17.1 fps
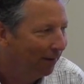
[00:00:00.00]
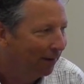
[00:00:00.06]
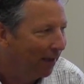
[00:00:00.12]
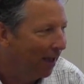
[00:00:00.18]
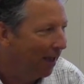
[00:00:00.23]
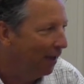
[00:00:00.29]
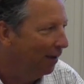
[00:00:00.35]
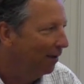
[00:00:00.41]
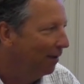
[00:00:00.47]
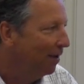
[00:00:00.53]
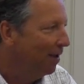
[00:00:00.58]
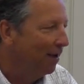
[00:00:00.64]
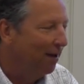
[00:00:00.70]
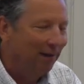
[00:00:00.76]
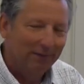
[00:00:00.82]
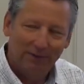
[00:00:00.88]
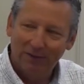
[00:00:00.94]
Okay?
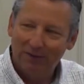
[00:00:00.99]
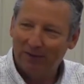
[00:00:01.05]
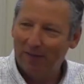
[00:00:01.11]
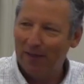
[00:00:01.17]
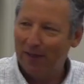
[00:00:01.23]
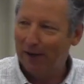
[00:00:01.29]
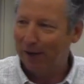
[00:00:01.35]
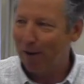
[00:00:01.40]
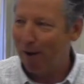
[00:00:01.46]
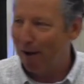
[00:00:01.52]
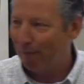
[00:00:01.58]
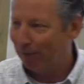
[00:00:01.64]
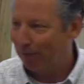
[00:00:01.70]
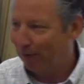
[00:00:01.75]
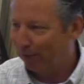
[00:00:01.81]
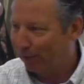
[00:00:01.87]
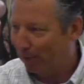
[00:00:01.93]
She said that in a
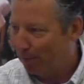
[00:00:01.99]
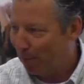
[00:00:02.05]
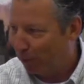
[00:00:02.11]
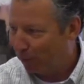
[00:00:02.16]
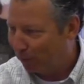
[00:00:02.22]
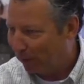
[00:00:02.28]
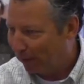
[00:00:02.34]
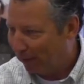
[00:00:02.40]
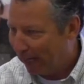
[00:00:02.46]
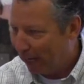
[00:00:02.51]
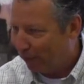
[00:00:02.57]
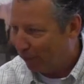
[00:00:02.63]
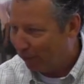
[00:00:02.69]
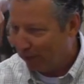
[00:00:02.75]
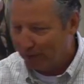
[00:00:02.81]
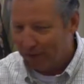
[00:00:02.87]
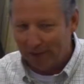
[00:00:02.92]
conference, the most
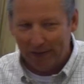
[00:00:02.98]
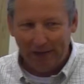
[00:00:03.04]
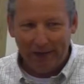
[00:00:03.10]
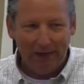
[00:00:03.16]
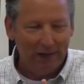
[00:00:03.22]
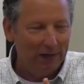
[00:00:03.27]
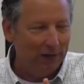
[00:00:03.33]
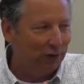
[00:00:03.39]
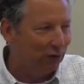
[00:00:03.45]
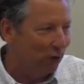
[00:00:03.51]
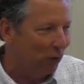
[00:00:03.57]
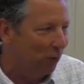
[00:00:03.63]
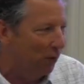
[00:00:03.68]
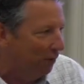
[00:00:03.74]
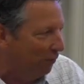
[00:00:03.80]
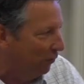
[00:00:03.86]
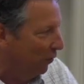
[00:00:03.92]
relationally
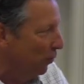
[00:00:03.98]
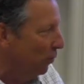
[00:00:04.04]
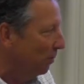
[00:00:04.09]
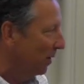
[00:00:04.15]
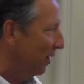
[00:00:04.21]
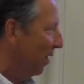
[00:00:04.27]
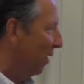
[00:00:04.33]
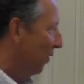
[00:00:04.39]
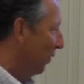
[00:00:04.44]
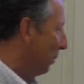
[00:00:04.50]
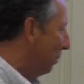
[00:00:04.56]
intuitive human on